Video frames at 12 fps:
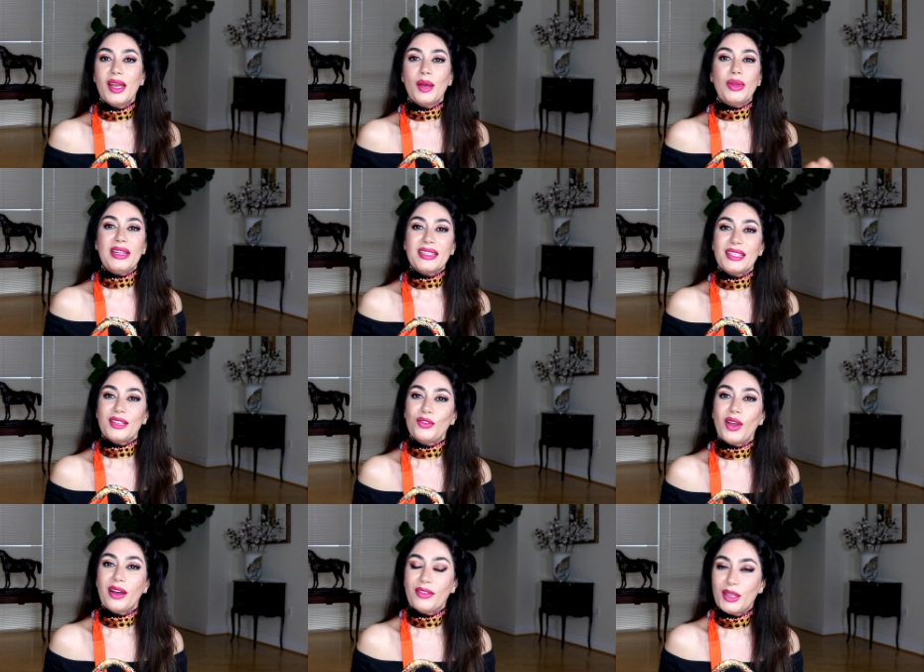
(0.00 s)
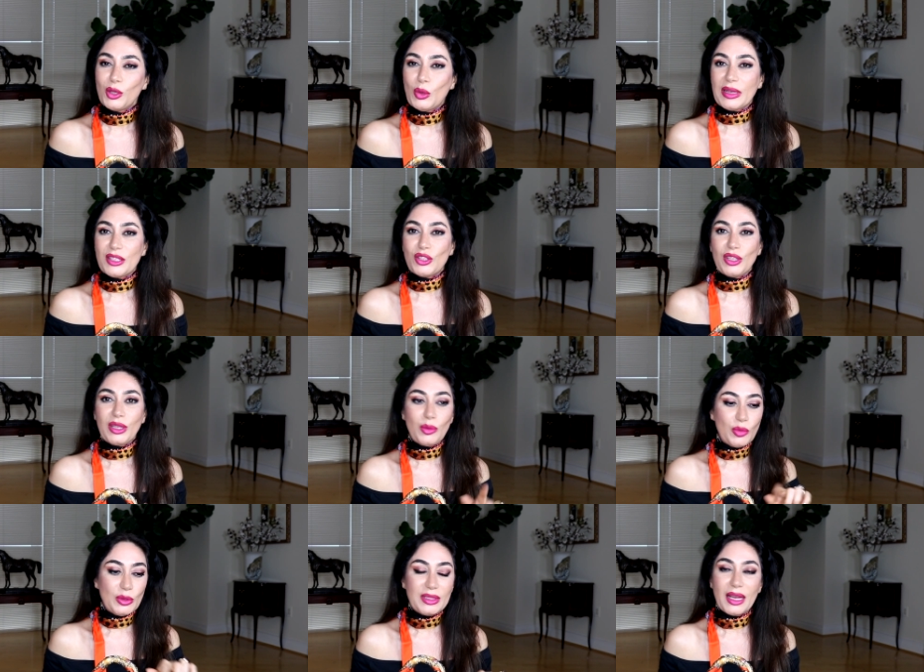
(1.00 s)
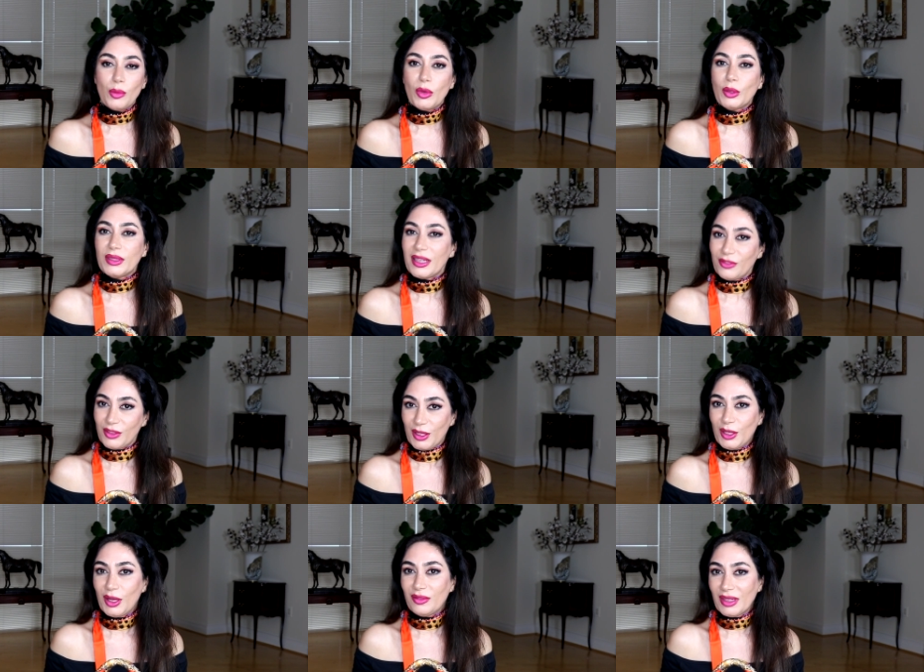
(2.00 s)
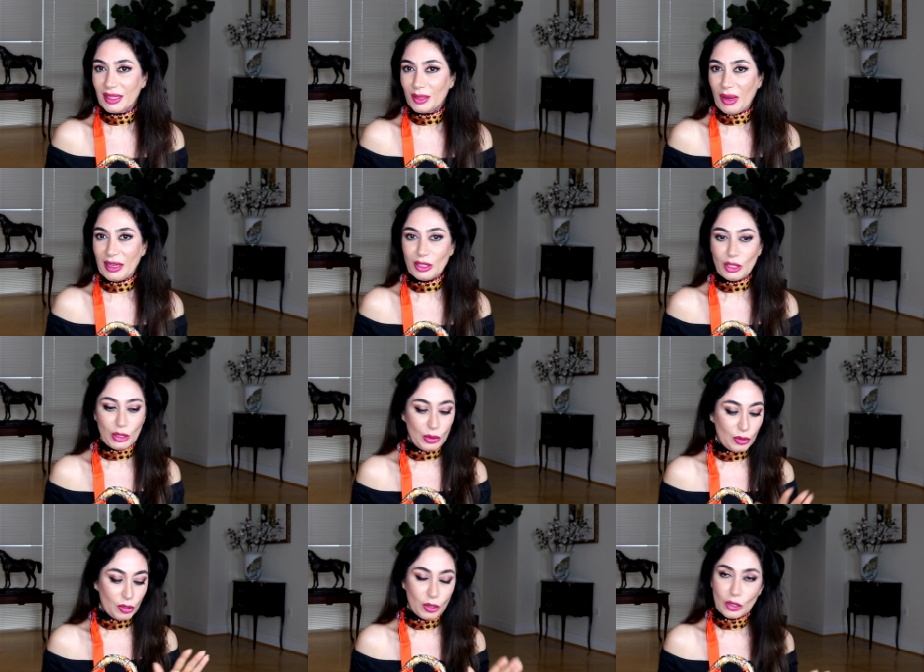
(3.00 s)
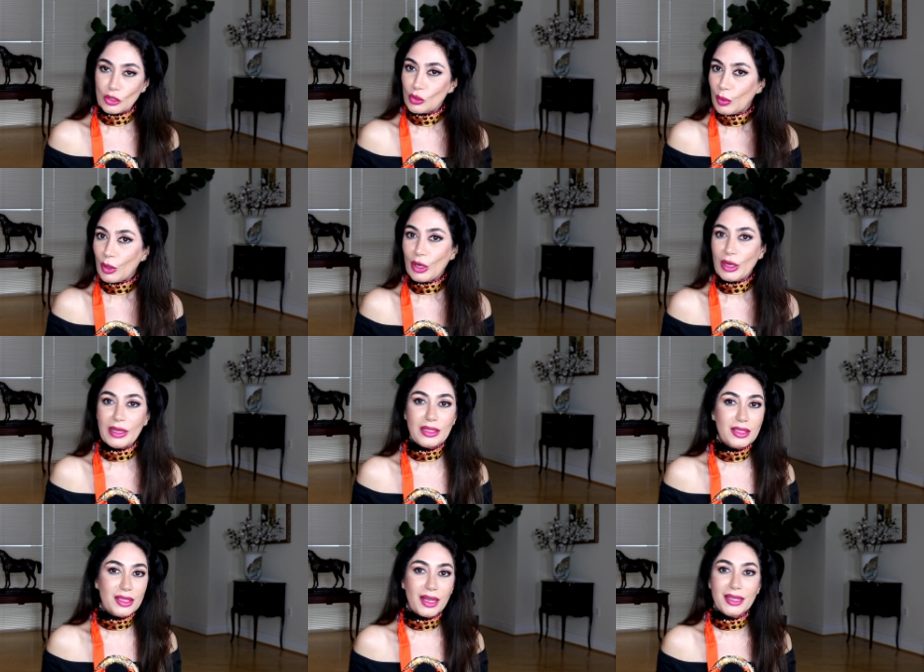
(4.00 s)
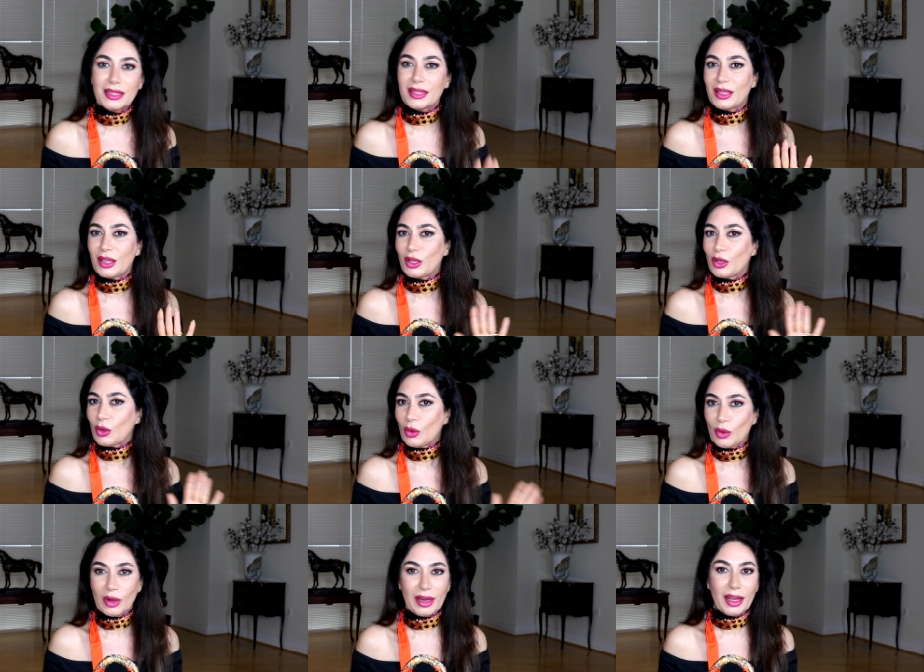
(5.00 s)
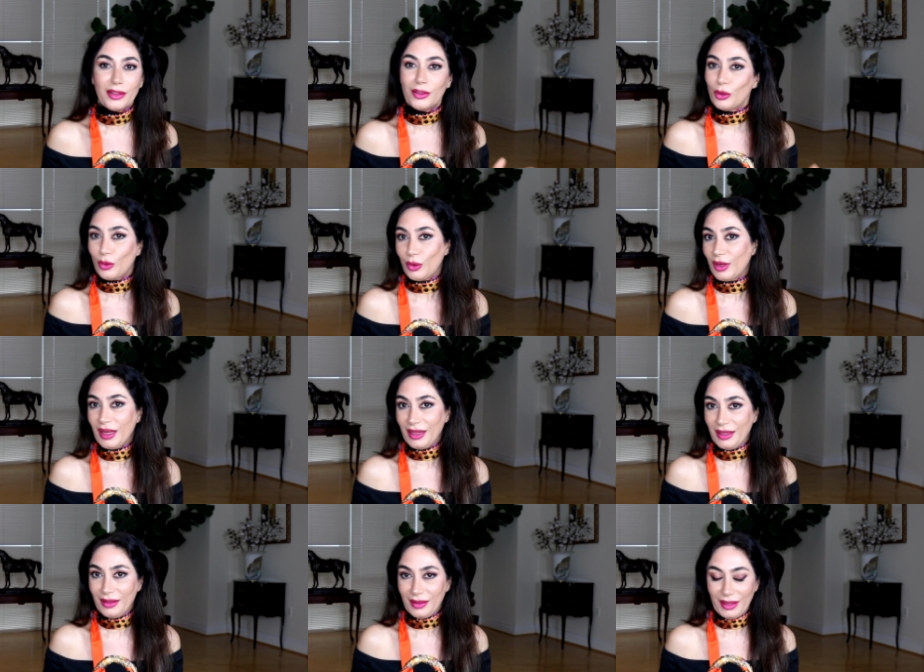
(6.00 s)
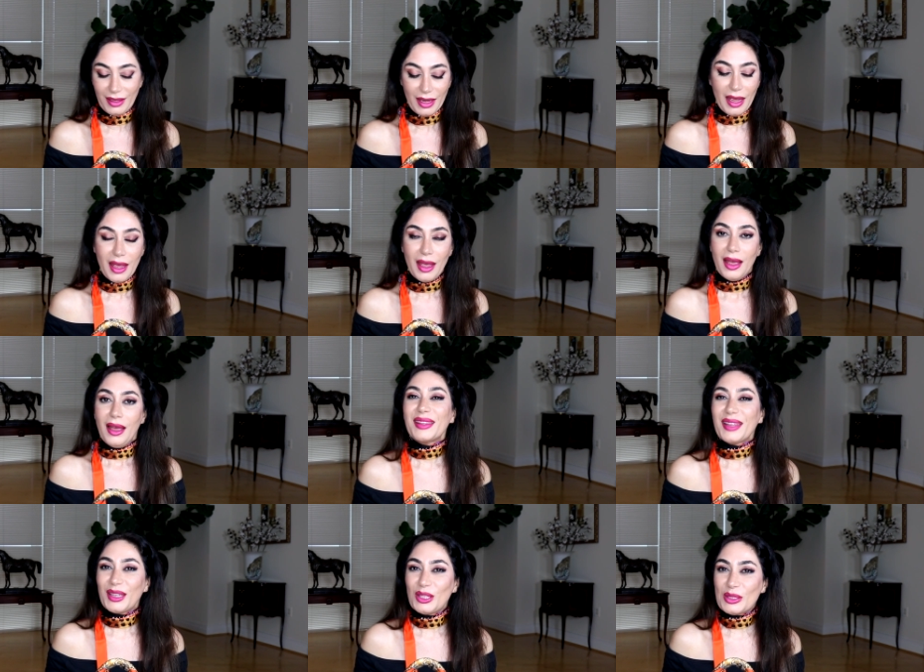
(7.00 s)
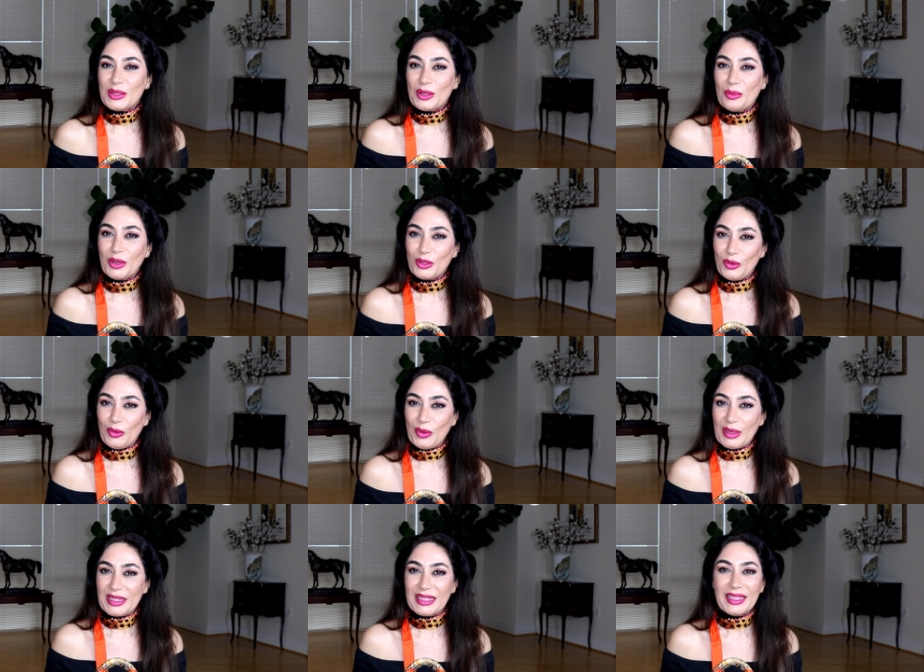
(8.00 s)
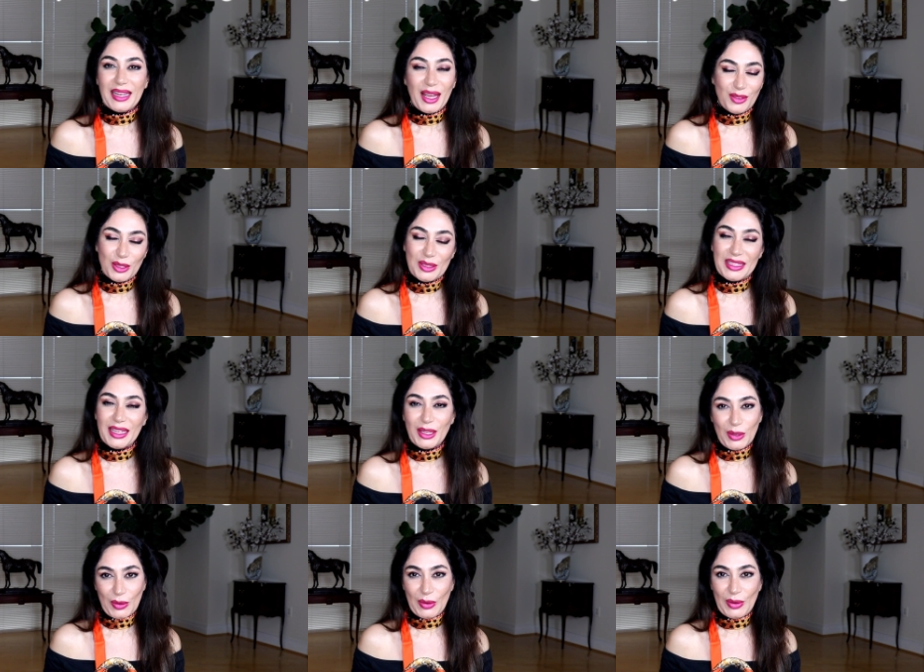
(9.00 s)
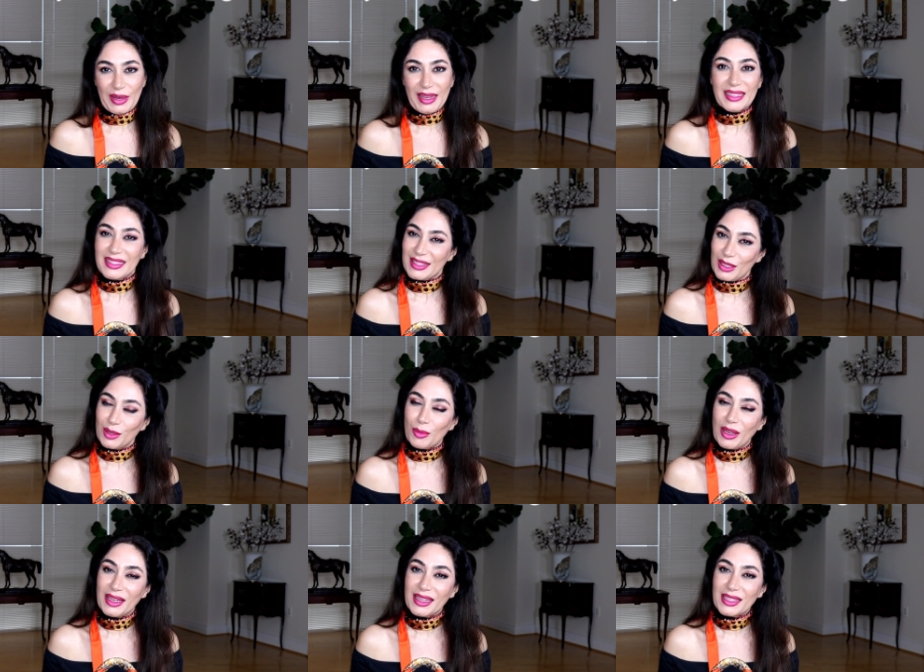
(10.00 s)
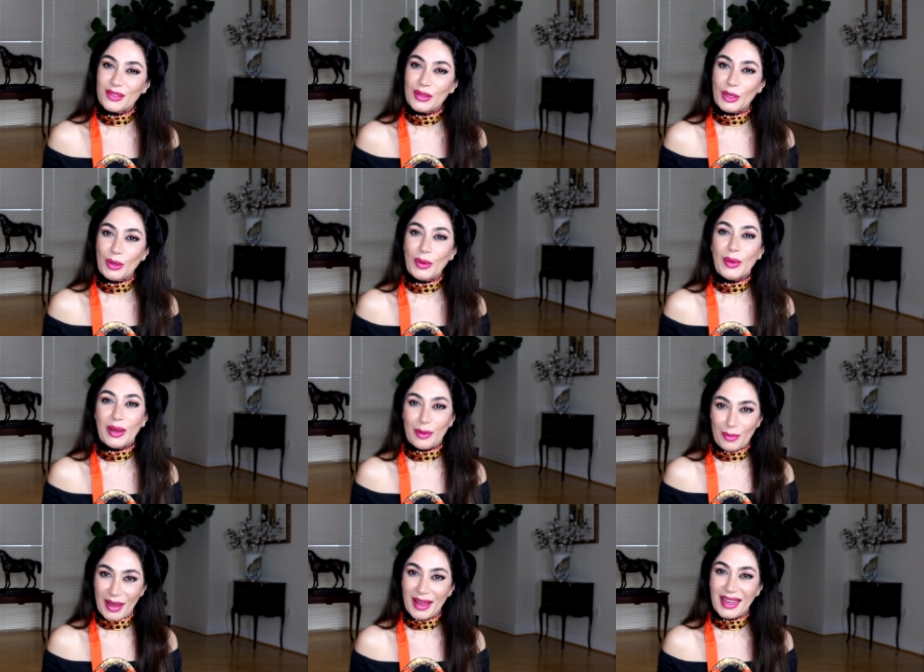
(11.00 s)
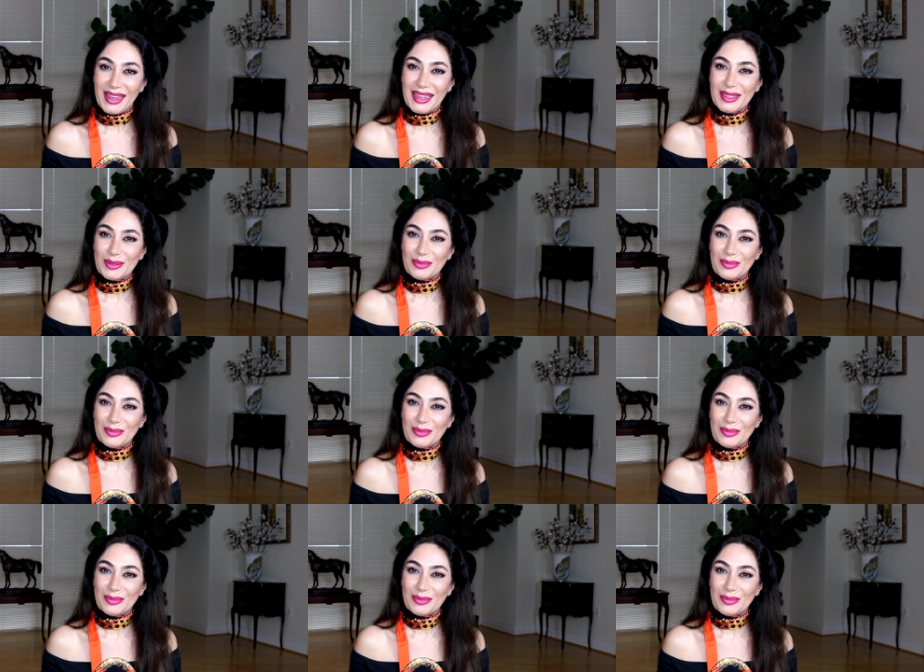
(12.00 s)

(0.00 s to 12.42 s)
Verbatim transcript: Please, if you have any question, put down below. Definitely, I will get back to you in regards to price, sizing, or leather, or anything. Thank you so much for watching. Have a good day or night. See you in my next video. Bye.